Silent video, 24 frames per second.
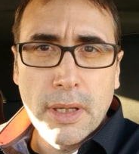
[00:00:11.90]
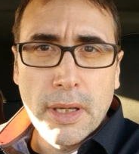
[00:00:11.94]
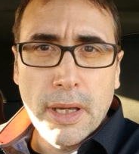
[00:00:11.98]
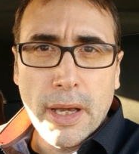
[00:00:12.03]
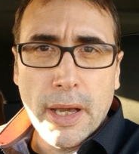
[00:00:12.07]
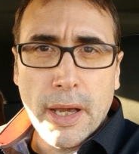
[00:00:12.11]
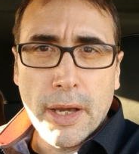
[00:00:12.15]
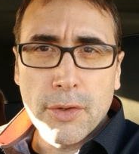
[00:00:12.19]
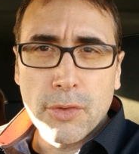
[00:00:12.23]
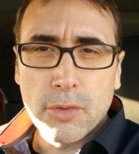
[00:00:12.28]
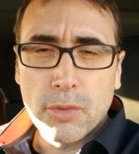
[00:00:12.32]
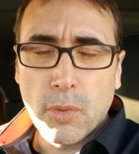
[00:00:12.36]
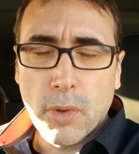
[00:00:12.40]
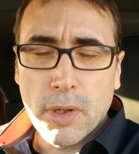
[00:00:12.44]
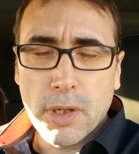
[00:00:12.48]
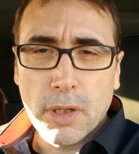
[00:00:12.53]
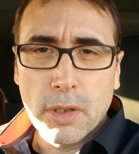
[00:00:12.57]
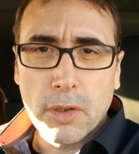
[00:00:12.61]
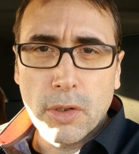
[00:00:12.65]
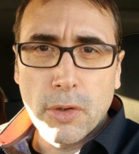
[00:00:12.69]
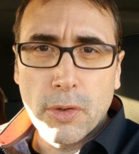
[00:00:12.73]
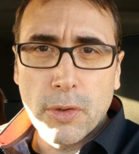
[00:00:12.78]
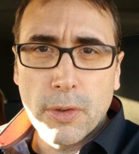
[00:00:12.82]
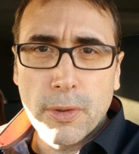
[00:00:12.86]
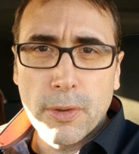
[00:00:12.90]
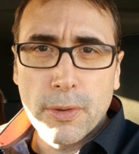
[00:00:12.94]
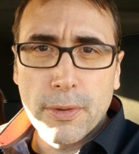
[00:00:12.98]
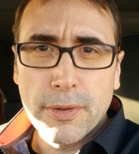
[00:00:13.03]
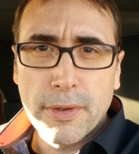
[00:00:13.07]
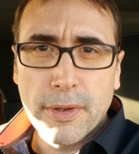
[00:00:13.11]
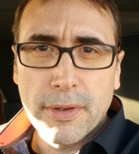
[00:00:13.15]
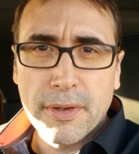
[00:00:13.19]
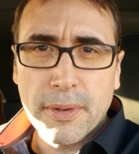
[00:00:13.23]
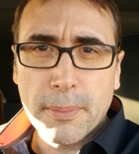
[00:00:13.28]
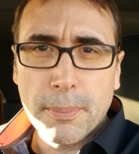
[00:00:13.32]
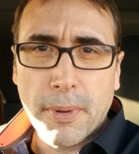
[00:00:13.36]
and who want to
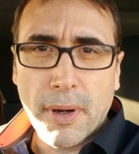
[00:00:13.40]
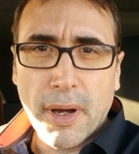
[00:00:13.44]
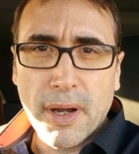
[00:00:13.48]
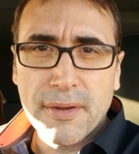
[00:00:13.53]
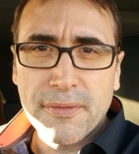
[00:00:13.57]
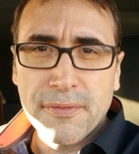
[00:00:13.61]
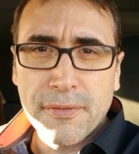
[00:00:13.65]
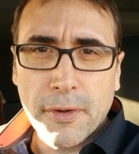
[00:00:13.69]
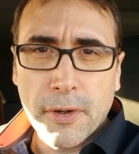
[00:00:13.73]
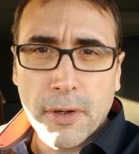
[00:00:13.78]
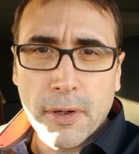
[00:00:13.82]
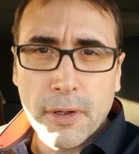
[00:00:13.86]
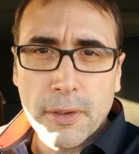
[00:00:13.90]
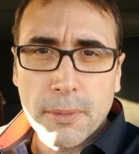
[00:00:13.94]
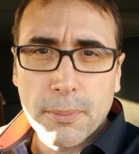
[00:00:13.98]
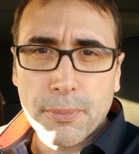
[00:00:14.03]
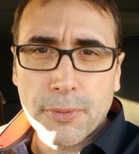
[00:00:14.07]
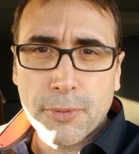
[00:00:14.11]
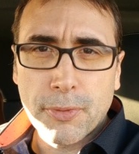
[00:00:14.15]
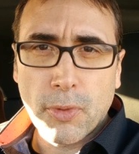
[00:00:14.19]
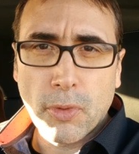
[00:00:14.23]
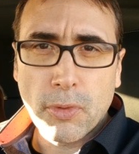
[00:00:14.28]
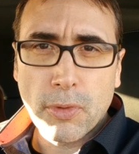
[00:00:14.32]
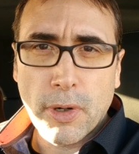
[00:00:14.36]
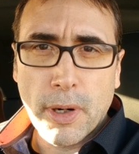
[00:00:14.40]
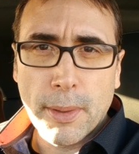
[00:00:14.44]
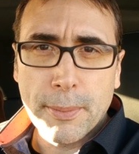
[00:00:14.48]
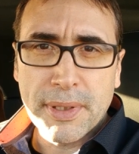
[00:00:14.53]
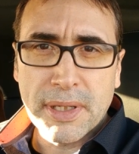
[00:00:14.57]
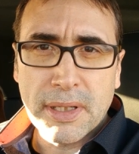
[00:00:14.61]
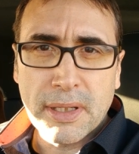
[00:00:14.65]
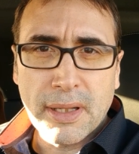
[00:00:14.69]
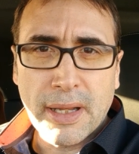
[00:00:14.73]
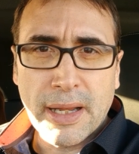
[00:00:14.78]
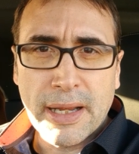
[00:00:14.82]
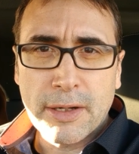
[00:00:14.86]
learn the Python
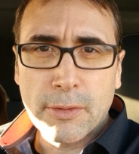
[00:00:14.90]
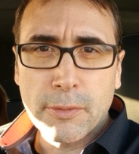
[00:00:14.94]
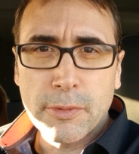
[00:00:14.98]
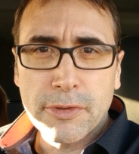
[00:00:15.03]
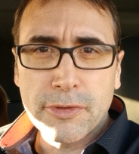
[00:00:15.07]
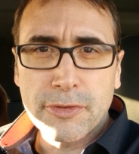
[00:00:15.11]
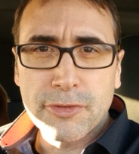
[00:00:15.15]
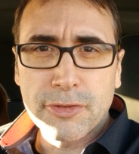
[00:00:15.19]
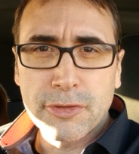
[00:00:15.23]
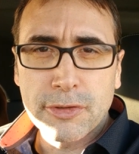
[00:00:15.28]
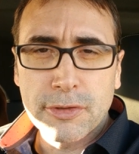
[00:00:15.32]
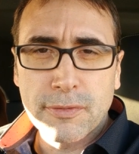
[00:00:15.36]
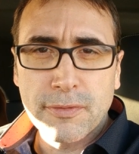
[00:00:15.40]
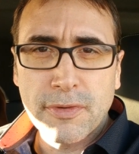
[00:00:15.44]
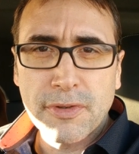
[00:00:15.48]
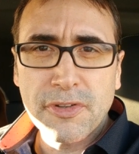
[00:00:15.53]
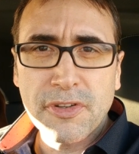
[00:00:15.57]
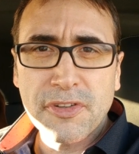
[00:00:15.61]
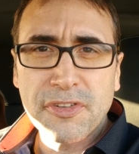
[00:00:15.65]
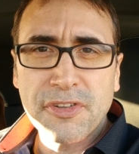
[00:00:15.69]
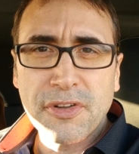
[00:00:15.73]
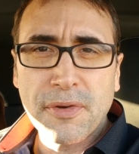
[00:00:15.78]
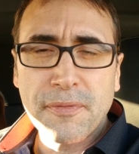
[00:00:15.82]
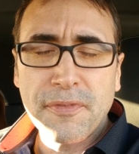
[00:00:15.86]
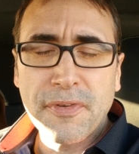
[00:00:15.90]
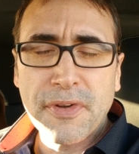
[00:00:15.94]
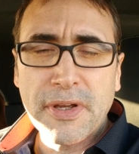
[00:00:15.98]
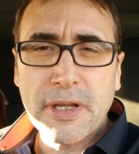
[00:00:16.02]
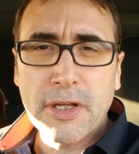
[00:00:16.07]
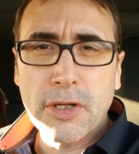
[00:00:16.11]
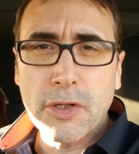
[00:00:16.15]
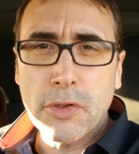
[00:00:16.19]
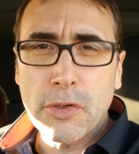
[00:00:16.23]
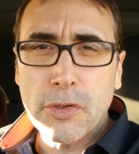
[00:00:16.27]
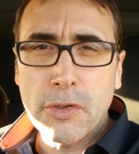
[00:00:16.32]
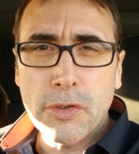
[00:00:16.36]
programming language. This is
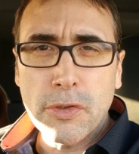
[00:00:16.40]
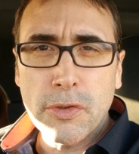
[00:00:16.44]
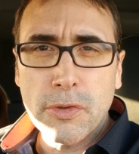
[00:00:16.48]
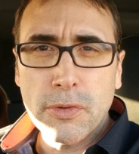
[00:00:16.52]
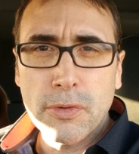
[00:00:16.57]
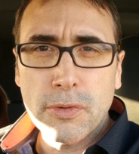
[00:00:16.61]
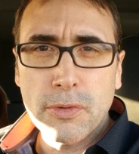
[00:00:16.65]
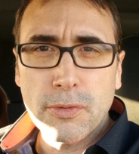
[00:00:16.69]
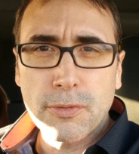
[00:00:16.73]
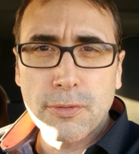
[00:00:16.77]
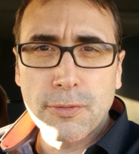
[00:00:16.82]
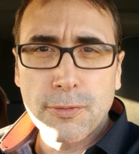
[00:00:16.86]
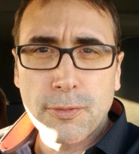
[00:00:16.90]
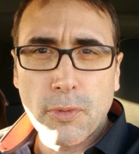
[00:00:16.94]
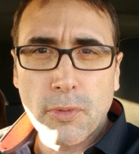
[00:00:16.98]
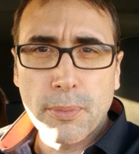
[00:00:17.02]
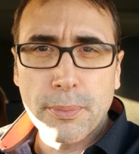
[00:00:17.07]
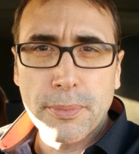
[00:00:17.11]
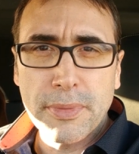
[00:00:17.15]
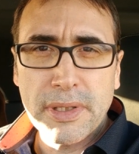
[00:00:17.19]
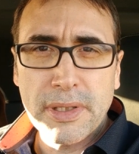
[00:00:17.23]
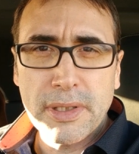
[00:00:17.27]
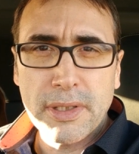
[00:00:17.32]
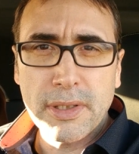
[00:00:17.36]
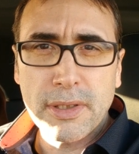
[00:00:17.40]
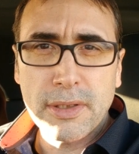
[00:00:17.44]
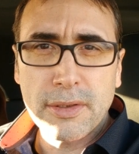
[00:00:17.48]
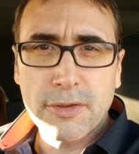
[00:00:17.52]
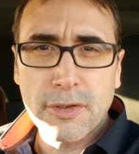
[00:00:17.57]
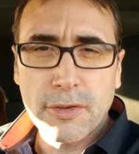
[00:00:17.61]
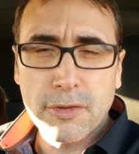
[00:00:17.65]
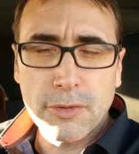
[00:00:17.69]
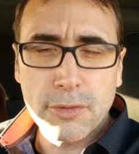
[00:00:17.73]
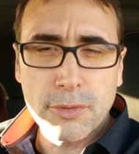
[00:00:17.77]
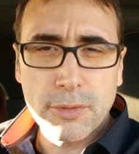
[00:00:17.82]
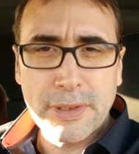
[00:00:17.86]
something new for me
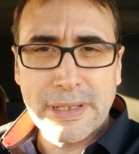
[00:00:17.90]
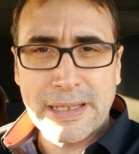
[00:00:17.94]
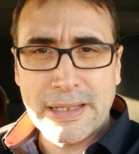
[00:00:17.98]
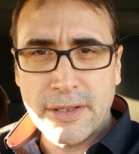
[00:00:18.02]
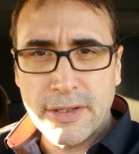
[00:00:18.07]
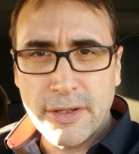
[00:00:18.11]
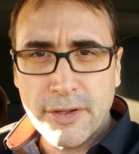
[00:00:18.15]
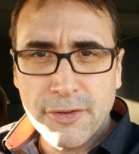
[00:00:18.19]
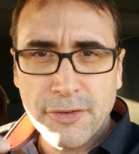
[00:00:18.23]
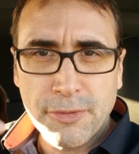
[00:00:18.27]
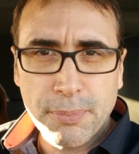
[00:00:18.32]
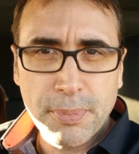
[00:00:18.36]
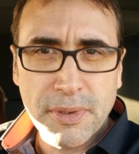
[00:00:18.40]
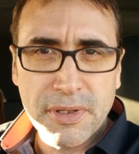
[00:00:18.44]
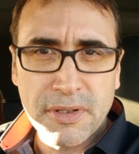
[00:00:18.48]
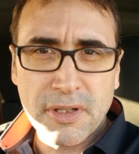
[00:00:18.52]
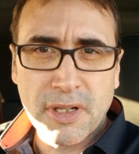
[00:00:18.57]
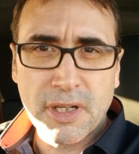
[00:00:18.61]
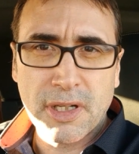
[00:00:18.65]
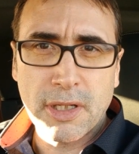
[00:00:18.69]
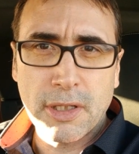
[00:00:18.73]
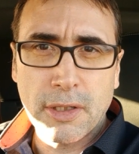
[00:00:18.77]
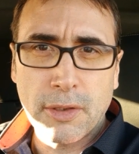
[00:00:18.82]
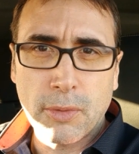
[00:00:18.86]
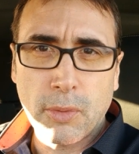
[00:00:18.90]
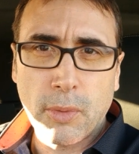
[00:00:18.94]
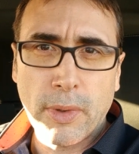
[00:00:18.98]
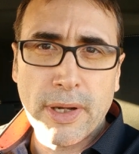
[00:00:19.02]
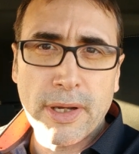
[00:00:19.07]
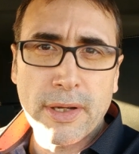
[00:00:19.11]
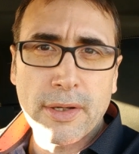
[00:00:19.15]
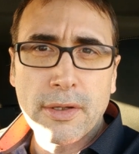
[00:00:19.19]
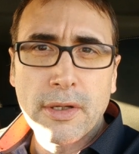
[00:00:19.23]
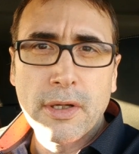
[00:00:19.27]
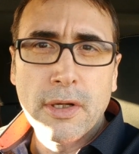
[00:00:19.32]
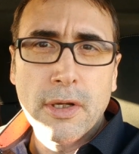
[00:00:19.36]
to do in this particular
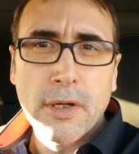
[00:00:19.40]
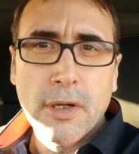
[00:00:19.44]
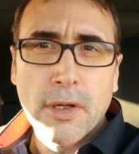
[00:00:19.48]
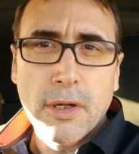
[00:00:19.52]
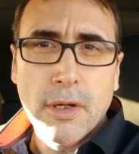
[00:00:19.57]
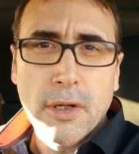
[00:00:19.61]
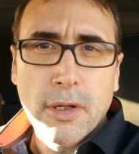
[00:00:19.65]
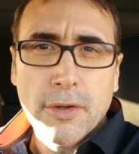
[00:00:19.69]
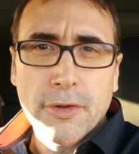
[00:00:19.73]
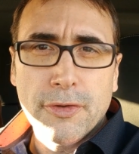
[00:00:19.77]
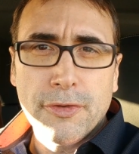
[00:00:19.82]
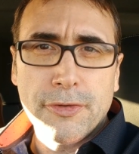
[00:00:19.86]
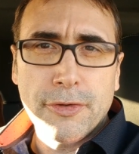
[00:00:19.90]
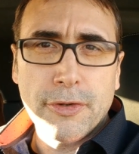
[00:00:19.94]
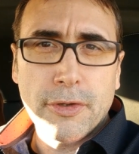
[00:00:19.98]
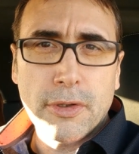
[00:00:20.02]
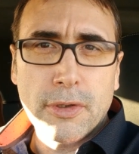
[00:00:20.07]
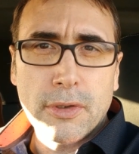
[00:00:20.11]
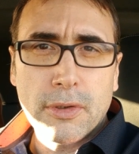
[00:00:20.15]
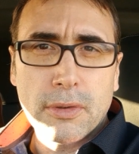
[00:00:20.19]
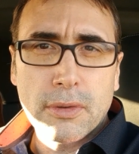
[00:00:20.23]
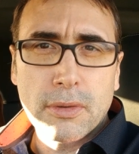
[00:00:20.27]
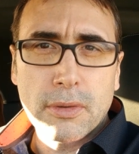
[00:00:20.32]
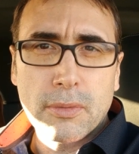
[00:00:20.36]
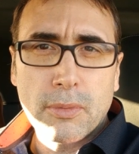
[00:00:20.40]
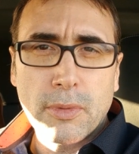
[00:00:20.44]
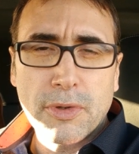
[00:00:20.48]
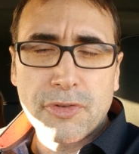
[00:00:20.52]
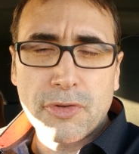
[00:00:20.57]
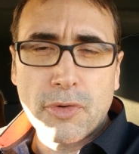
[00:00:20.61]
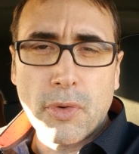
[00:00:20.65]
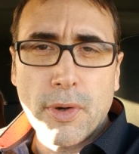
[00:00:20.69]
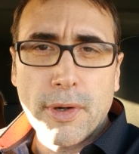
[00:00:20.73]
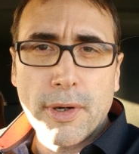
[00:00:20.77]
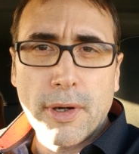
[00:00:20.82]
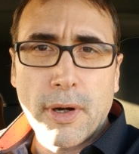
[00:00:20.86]
way. So what's
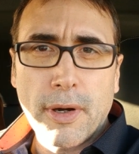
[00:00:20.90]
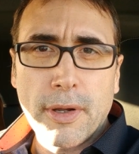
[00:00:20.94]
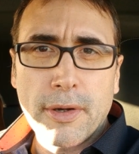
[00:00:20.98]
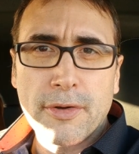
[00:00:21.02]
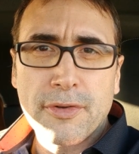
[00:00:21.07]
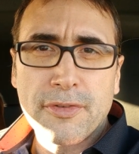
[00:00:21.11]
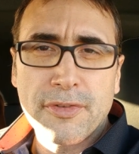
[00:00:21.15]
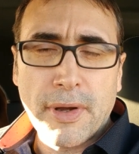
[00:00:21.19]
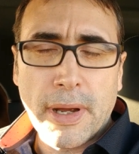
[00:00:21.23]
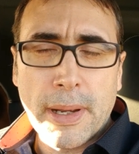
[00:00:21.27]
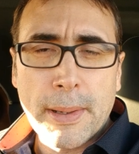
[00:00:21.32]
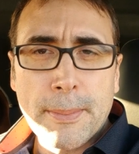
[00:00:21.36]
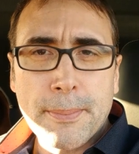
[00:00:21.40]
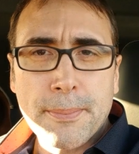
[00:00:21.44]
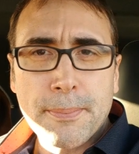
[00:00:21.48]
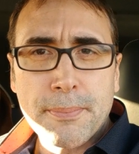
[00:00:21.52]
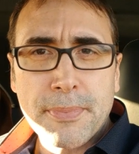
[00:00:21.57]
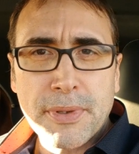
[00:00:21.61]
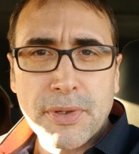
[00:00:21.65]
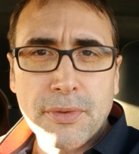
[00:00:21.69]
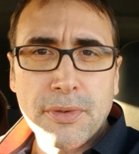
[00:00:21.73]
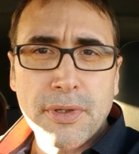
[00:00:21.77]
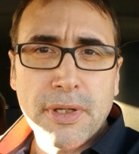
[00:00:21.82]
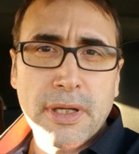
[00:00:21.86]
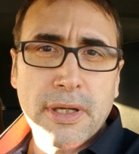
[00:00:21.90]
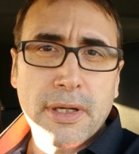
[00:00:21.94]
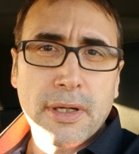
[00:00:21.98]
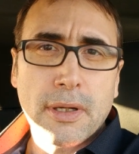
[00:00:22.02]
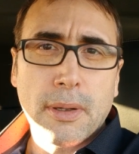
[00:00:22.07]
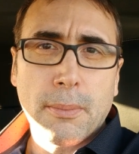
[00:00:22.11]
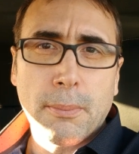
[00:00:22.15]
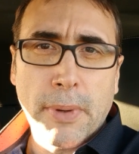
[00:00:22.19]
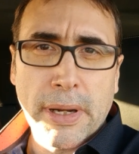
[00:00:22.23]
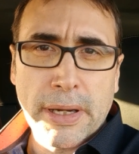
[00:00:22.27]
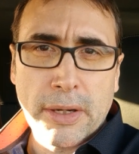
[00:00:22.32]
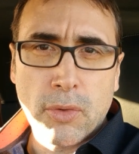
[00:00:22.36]
going on is I'm
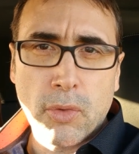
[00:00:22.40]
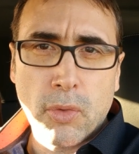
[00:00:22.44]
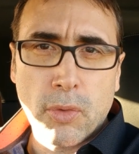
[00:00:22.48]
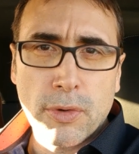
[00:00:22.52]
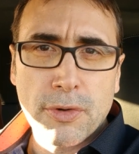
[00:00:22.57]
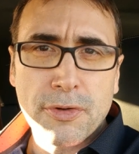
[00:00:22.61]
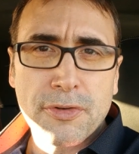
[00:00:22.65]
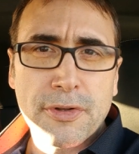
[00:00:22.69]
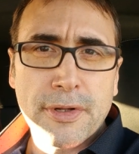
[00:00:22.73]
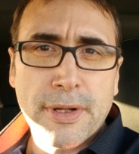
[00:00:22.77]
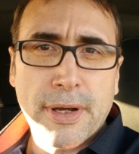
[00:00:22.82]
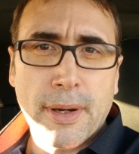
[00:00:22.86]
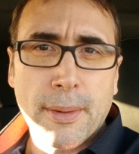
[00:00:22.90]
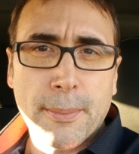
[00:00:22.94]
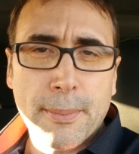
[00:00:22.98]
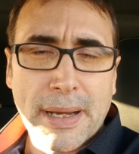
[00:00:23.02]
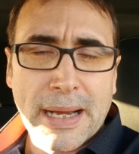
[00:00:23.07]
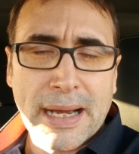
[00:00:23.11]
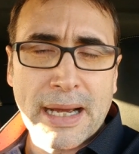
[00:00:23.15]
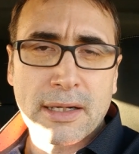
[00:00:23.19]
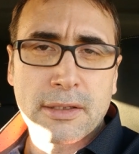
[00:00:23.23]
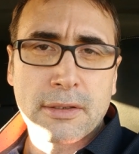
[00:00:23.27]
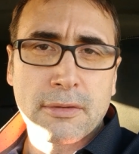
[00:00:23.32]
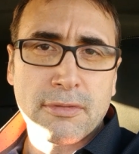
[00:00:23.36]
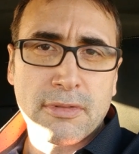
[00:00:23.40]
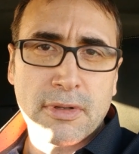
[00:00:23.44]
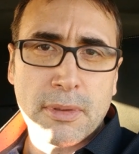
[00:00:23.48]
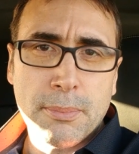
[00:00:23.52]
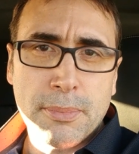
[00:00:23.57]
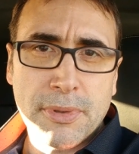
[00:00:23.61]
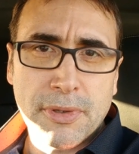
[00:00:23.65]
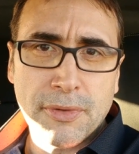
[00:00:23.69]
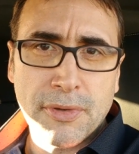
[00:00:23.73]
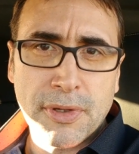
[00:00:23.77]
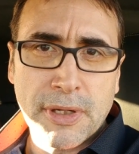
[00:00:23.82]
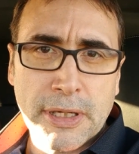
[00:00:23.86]
building my course now, I'm actively
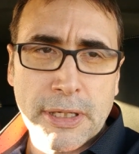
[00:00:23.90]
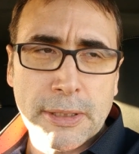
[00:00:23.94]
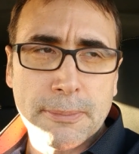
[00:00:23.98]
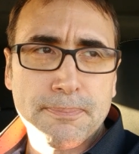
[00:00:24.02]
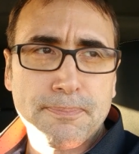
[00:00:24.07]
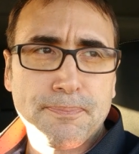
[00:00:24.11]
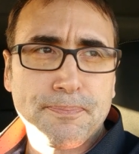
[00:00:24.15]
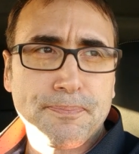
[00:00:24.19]
building it,